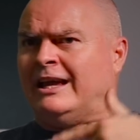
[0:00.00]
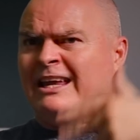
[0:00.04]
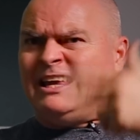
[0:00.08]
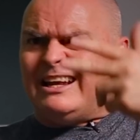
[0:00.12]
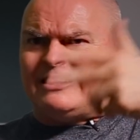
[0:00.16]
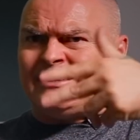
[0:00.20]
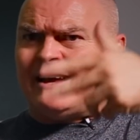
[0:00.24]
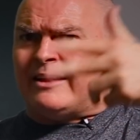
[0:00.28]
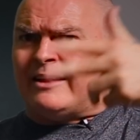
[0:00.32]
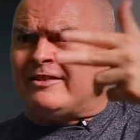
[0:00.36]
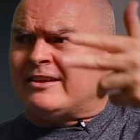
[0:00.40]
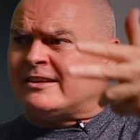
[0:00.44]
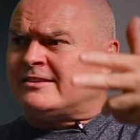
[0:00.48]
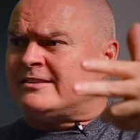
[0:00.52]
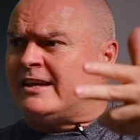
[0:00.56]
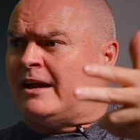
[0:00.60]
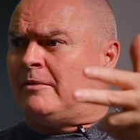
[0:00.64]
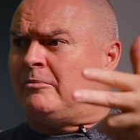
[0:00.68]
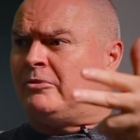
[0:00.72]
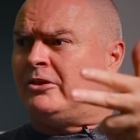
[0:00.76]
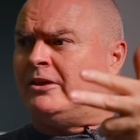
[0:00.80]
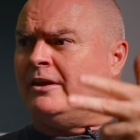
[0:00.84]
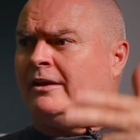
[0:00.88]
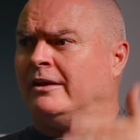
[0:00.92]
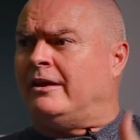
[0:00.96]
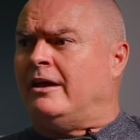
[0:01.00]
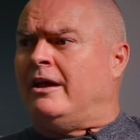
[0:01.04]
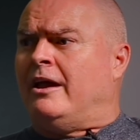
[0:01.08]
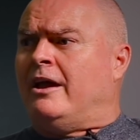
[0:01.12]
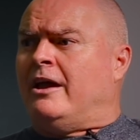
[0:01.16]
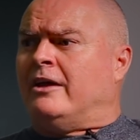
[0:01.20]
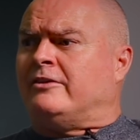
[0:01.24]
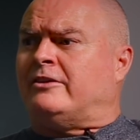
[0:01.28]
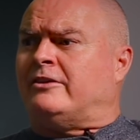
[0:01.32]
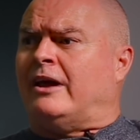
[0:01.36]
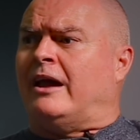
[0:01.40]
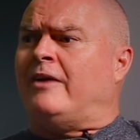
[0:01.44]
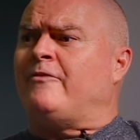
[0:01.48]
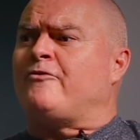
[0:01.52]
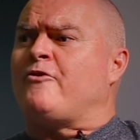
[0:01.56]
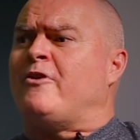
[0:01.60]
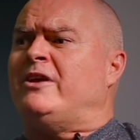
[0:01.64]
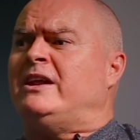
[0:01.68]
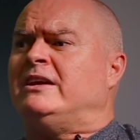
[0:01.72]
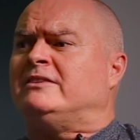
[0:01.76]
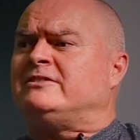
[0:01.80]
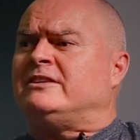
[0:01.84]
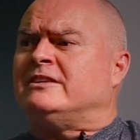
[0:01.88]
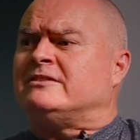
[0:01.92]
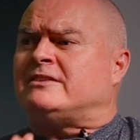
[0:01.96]
He had done the same thing. Dave
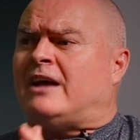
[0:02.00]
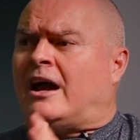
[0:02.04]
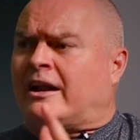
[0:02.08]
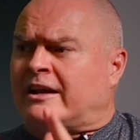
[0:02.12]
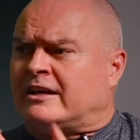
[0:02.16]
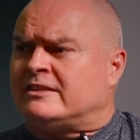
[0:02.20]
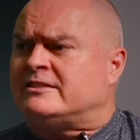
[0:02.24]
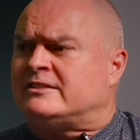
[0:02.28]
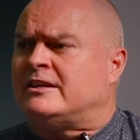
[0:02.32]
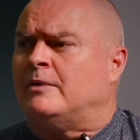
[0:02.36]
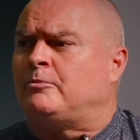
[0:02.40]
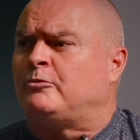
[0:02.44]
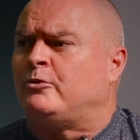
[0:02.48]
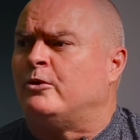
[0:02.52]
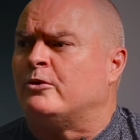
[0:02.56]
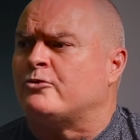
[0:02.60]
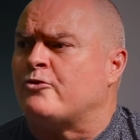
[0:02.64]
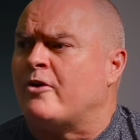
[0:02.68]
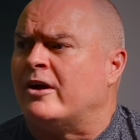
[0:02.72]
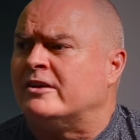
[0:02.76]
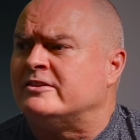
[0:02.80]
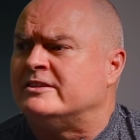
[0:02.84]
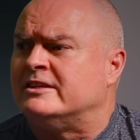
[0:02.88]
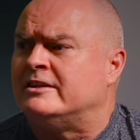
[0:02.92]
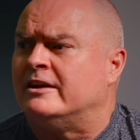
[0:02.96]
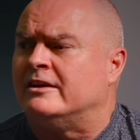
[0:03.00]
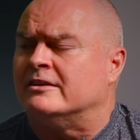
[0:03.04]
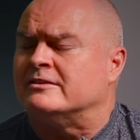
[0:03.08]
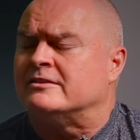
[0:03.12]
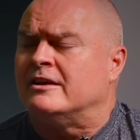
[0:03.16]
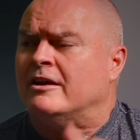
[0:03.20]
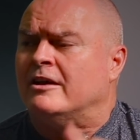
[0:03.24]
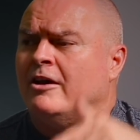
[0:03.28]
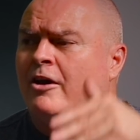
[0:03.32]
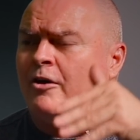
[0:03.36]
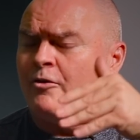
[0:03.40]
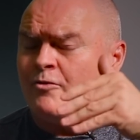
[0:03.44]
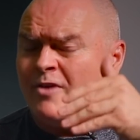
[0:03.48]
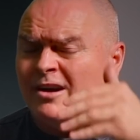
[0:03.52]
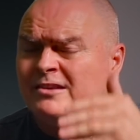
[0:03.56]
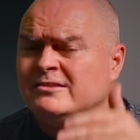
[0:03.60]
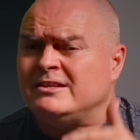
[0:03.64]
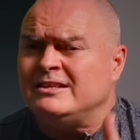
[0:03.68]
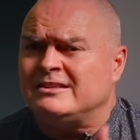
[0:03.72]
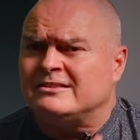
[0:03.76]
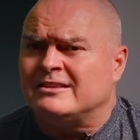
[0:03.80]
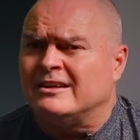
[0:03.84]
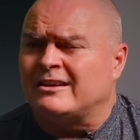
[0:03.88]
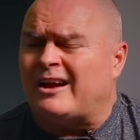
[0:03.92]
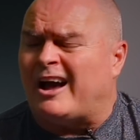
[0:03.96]
Rennie says unacceptable what Rassie does.
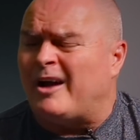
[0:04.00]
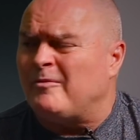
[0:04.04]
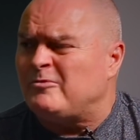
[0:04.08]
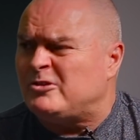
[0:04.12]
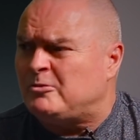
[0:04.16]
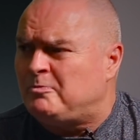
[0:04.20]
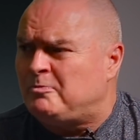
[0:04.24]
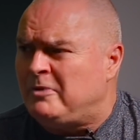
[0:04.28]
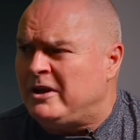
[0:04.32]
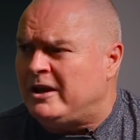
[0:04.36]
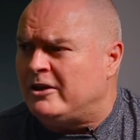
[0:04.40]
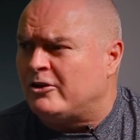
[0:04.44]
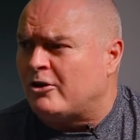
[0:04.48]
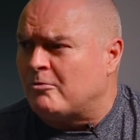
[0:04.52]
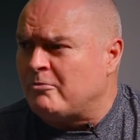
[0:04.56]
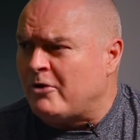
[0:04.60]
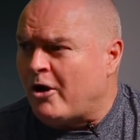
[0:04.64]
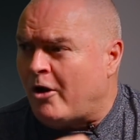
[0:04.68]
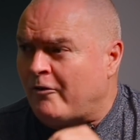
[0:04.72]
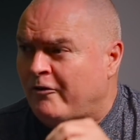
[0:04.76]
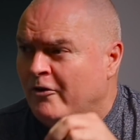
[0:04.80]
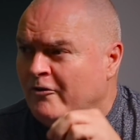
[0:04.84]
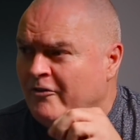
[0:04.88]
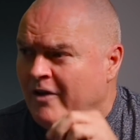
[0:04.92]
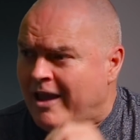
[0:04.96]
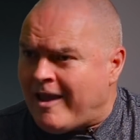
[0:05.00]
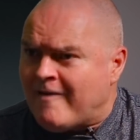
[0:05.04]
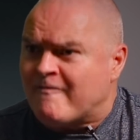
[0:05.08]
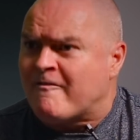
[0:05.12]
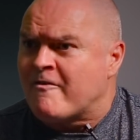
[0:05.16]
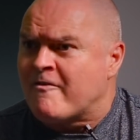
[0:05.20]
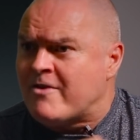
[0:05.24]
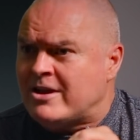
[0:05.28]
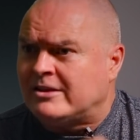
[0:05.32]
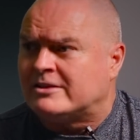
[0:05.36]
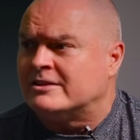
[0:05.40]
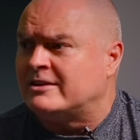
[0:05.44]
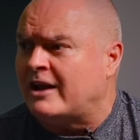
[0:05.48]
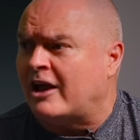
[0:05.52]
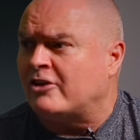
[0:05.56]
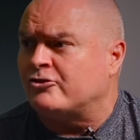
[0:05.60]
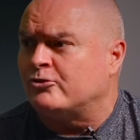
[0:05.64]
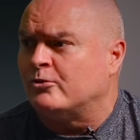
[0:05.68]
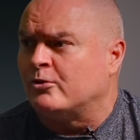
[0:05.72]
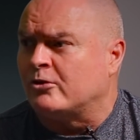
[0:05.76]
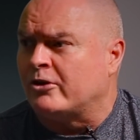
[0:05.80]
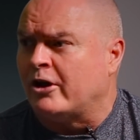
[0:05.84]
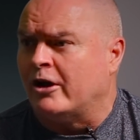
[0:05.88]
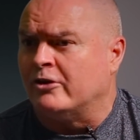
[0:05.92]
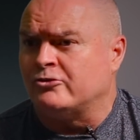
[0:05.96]
Rassie said, I'm speaking on behalf of every
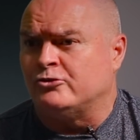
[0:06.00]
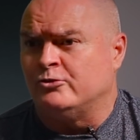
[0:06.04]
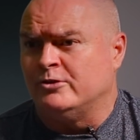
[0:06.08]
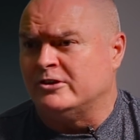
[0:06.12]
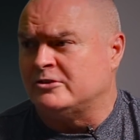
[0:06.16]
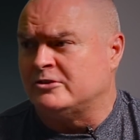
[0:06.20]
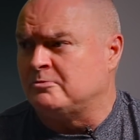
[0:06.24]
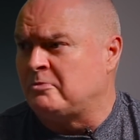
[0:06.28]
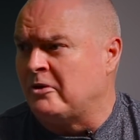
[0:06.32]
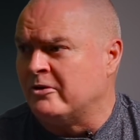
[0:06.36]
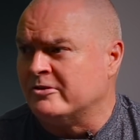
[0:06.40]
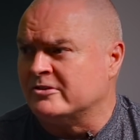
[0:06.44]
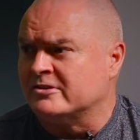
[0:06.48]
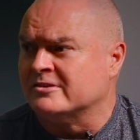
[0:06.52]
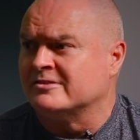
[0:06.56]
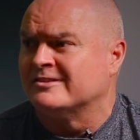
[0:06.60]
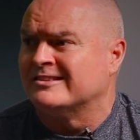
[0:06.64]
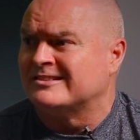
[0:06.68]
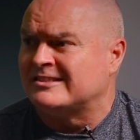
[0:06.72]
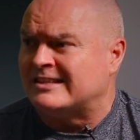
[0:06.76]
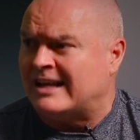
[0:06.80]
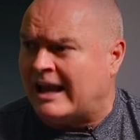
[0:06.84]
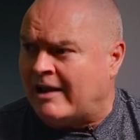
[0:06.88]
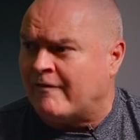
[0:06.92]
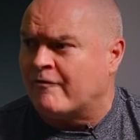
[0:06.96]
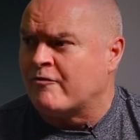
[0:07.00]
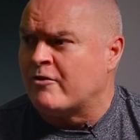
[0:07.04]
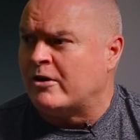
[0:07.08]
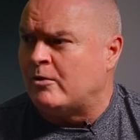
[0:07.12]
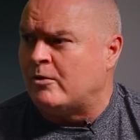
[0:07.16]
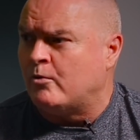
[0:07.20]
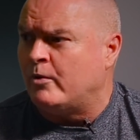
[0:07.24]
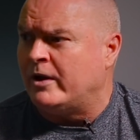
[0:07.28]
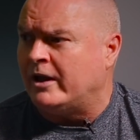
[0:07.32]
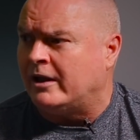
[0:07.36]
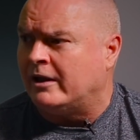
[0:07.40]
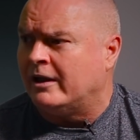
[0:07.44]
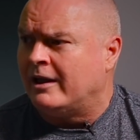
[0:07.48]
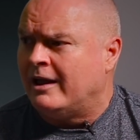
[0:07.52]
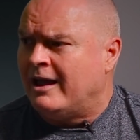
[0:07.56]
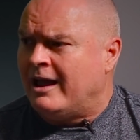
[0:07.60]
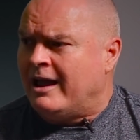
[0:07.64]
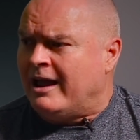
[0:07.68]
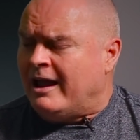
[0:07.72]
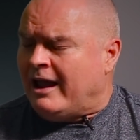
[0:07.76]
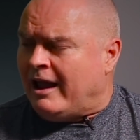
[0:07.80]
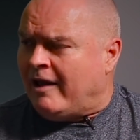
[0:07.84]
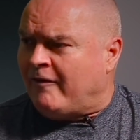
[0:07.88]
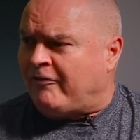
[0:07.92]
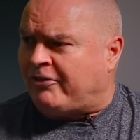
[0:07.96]
international coach who experiences this every week.
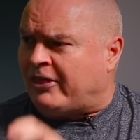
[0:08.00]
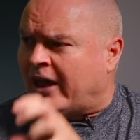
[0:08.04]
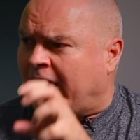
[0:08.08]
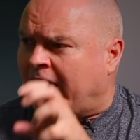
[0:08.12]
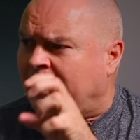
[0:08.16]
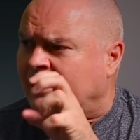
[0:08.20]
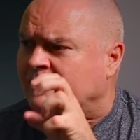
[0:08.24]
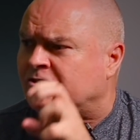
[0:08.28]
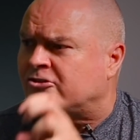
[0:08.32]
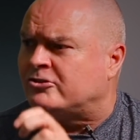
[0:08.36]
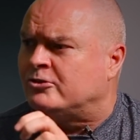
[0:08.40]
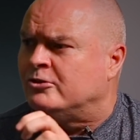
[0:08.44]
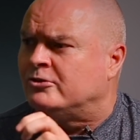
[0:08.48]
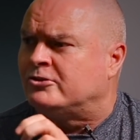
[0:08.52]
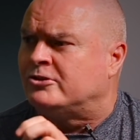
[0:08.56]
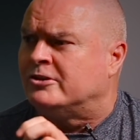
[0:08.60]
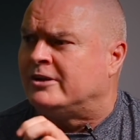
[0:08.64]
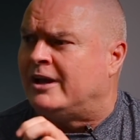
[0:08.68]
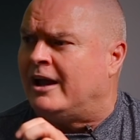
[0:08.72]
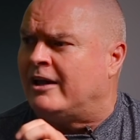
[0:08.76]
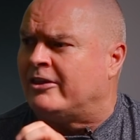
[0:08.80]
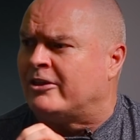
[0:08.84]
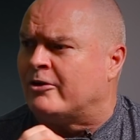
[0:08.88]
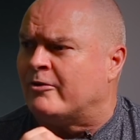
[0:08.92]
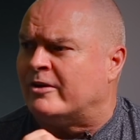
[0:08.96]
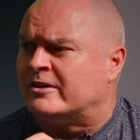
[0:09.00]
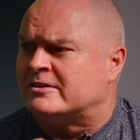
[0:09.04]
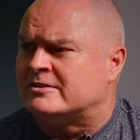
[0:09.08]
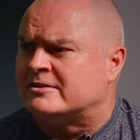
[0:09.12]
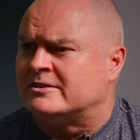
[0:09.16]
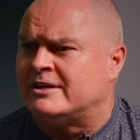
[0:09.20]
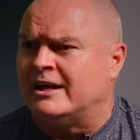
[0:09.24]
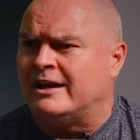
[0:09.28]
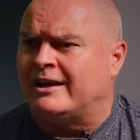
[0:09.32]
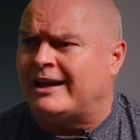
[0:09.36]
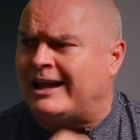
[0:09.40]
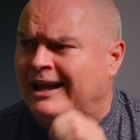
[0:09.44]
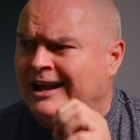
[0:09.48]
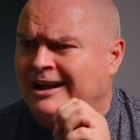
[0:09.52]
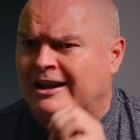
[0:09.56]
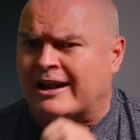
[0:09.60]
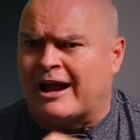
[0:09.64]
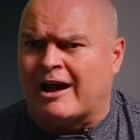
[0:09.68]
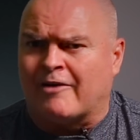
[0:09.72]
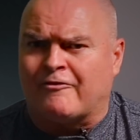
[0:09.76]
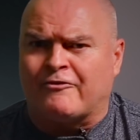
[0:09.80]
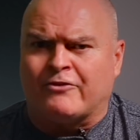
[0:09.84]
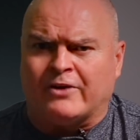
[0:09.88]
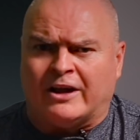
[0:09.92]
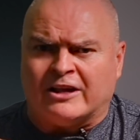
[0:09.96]
If they had stood together and said
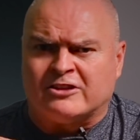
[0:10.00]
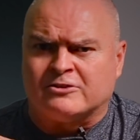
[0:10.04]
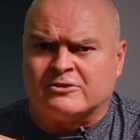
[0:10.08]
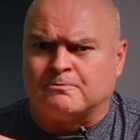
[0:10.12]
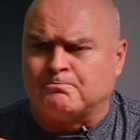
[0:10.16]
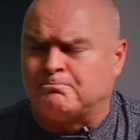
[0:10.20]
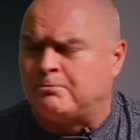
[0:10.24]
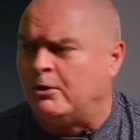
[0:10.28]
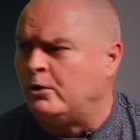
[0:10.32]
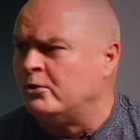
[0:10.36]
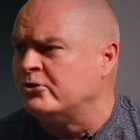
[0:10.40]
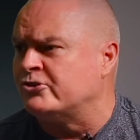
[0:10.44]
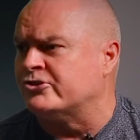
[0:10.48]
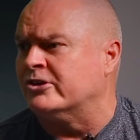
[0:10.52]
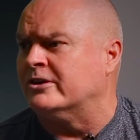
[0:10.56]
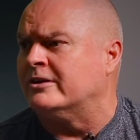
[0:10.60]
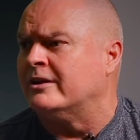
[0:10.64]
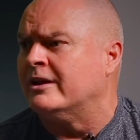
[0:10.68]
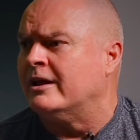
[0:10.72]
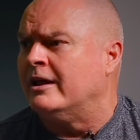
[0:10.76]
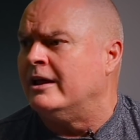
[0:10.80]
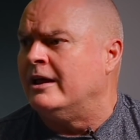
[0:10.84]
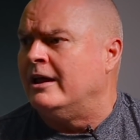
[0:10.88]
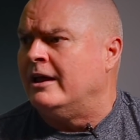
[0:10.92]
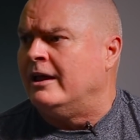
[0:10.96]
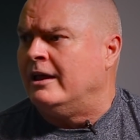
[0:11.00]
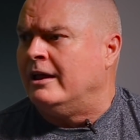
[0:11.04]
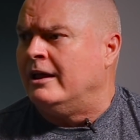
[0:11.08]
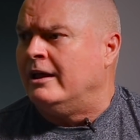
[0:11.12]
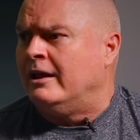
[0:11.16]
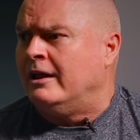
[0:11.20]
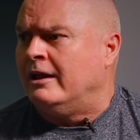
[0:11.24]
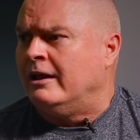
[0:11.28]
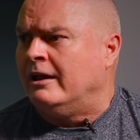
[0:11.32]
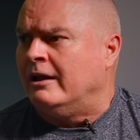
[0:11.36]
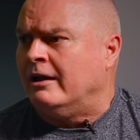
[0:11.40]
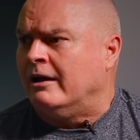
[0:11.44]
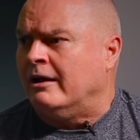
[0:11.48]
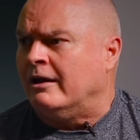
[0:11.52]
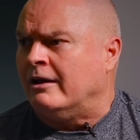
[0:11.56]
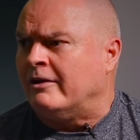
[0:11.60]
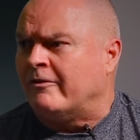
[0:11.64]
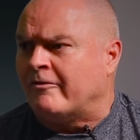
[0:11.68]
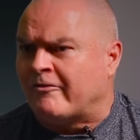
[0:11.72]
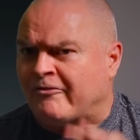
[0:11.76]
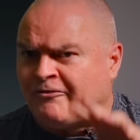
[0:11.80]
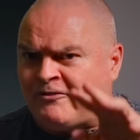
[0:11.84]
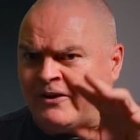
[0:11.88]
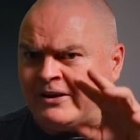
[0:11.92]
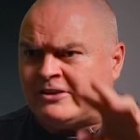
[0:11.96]
enough, it's bullshit.
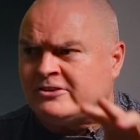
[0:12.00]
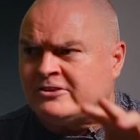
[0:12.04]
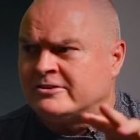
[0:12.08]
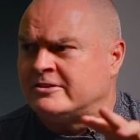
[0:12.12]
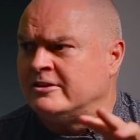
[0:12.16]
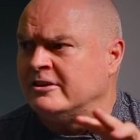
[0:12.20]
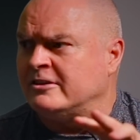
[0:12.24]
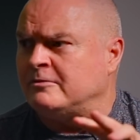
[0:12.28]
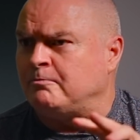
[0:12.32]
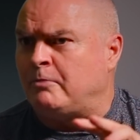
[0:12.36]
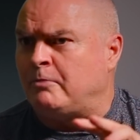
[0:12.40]
Fix this